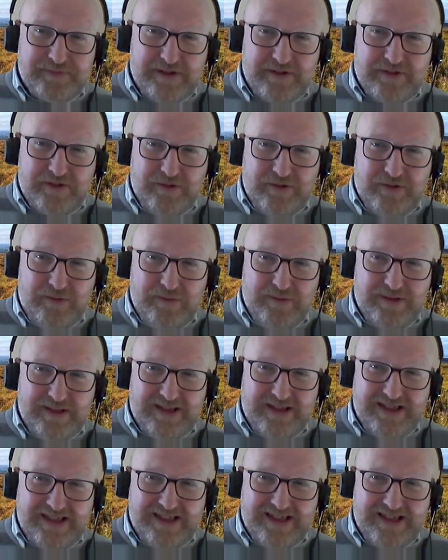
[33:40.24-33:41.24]
So
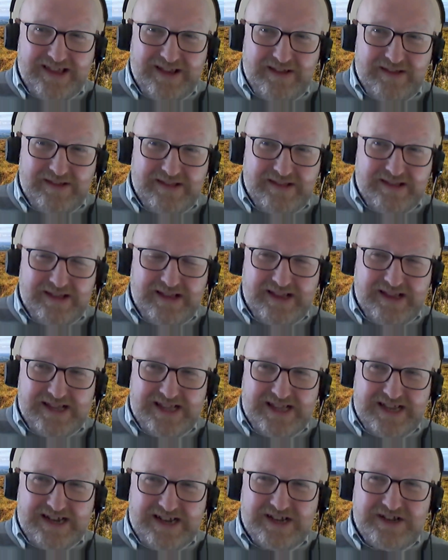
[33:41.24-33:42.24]

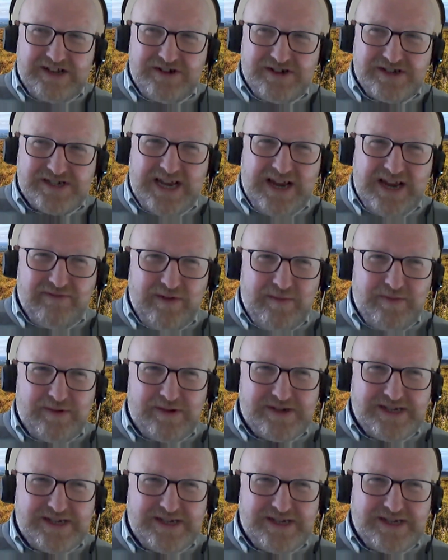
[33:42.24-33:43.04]
like not every